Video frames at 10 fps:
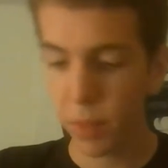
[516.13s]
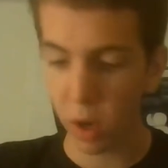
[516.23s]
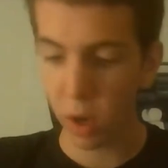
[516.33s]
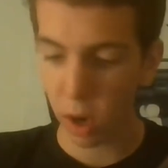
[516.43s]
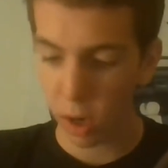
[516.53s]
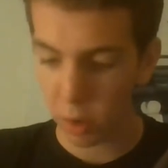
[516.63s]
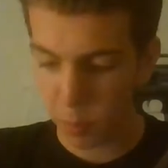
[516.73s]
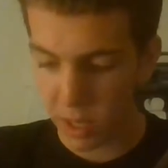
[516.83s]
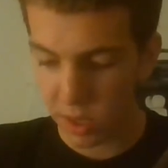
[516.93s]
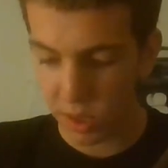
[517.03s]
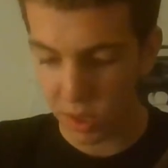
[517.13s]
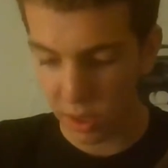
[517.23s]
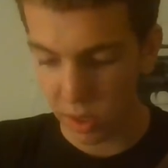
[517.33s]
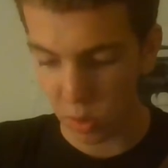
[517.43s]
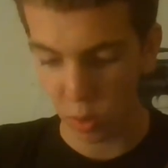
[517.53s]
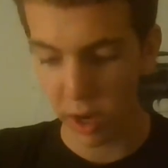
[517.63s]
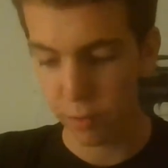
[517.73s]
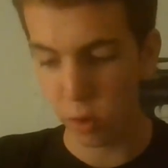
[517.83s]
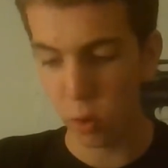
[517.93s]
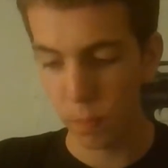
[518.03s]
there are other pieces on this
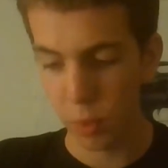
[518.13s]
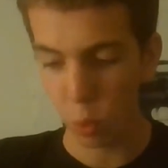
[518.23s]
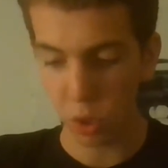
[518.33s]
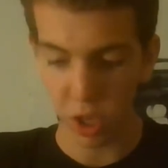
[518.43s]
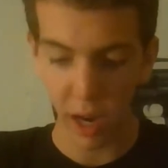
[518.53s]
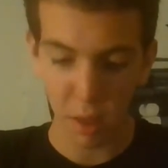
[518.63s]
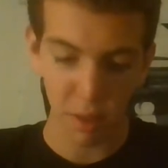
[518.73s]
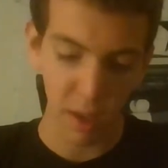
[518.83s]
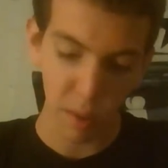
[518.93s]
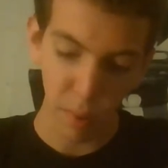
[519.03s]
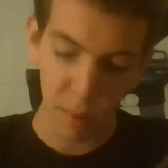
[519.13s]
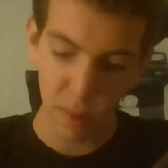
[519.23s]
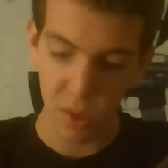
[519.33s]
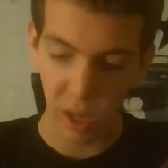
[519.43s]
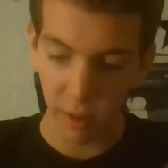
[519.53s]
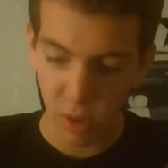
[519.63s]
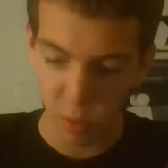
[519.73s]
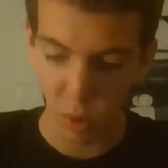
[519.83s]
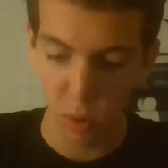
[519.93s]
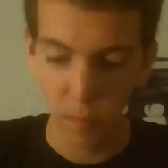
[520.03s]
rifle which I think might be
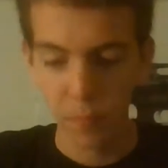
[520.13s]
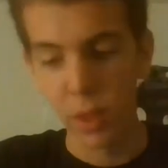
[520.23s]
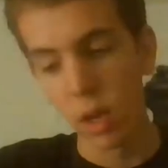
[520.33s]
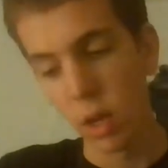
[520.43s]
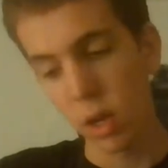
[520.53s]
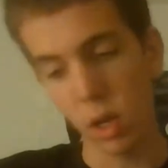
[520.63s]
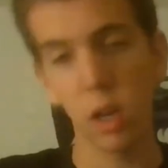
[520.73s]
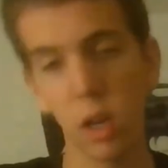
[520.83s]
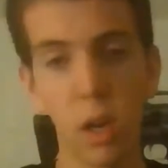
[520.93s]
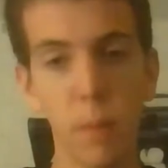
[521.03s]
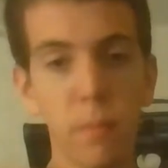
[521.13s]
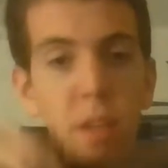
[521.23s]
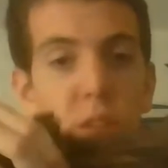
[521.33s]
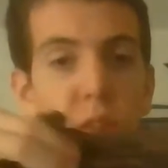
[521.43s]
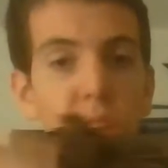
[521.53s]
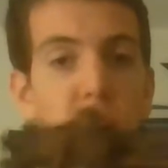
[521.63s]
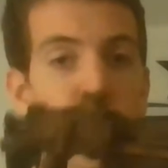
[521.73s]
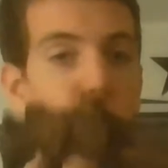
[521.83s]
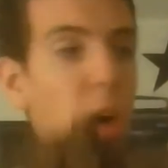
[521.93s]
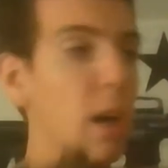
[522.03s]
salvageable. The sight
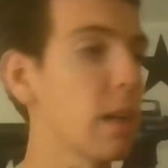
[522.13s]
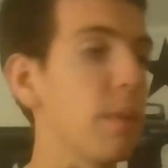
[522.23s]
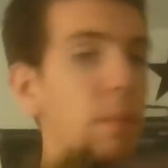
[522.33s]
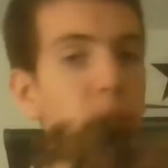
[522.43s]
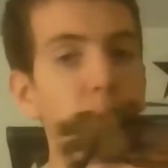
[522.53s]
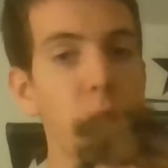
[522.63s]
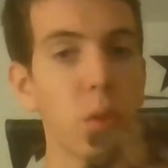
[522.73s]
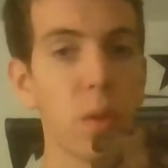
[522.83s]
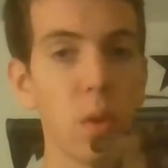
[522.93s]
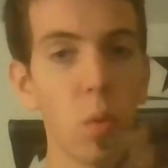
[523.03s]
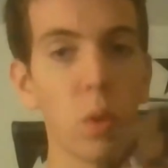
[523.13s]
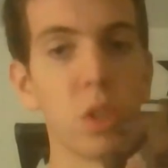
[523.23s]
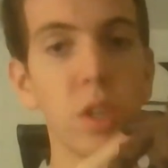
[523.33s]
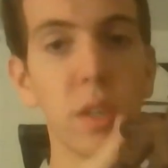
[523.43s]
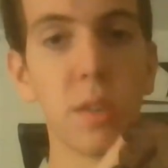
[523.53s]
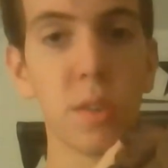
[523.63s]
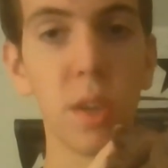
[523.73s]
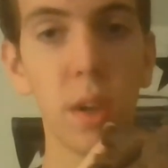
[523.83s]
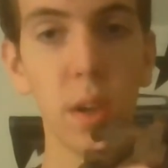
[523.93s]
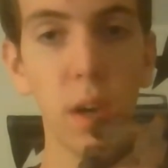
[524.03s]
block, which
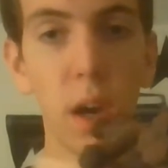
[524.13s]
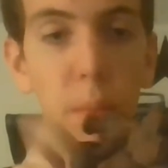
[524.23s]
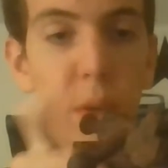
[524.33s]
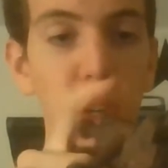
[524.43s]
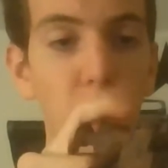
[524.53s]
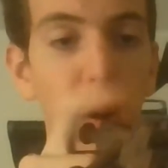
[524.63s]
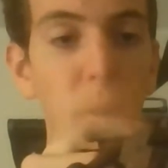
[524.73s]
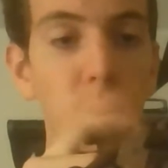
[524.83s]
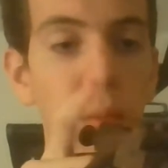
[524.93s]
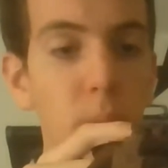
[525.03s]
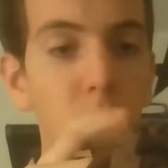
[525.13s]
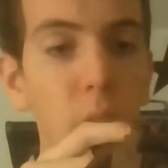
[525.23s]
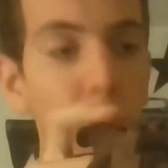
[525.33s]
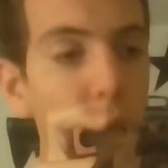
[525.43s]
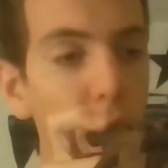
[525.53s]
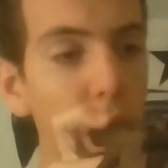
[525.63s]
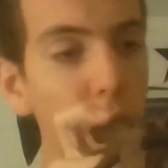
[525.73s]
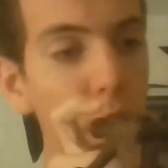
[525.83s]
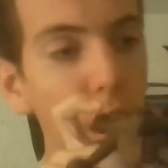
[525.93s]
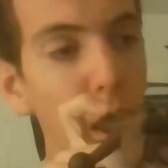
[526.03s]
is up here,
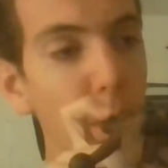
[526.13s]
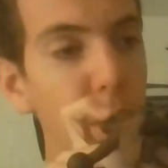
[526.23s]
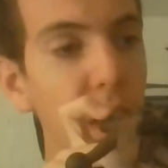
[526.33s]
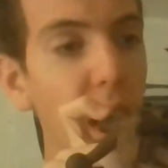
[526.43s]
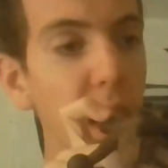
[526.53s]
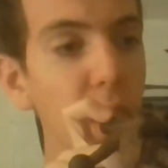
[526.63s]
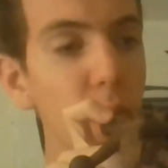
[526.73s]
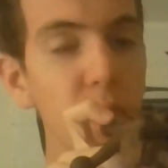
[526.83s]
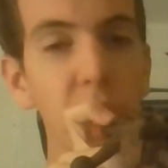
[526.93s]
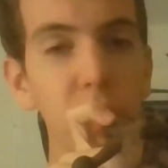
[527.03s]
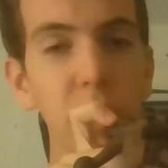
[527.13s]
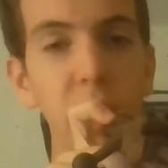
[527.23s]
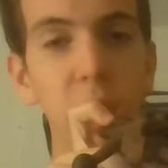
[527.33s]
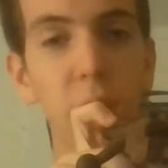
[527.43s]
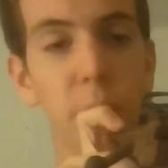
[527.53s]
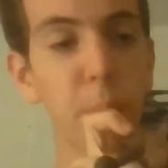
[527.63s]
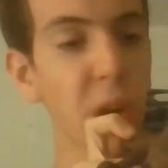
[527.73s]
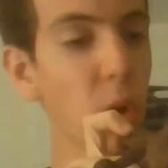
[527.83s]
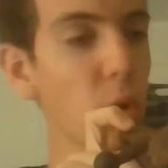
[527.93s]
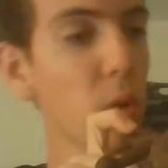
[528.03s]
the irons down on the end of the
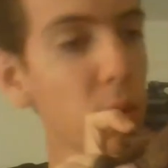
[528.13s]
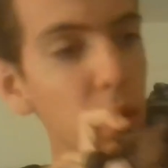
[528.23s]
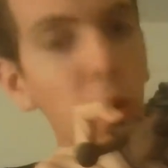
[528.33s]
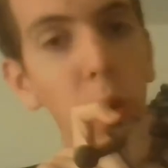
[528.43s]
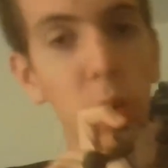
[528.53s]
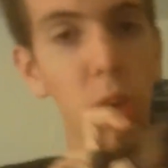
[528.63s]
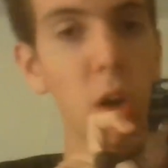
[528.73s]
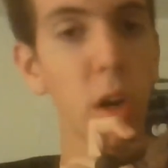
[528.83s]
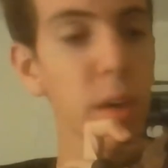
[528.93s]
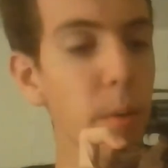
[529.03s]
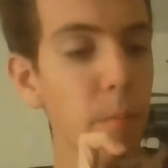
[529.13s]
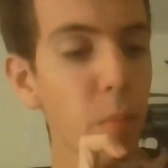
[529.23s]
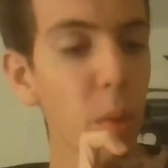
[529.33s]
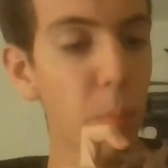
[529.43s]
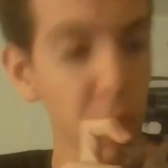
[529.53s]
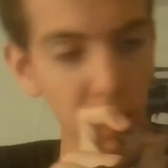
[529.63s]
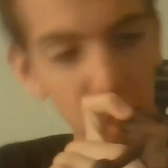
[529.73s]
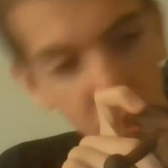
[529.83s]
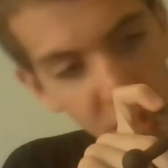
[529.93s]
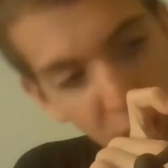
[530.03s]
barrel are gone, but this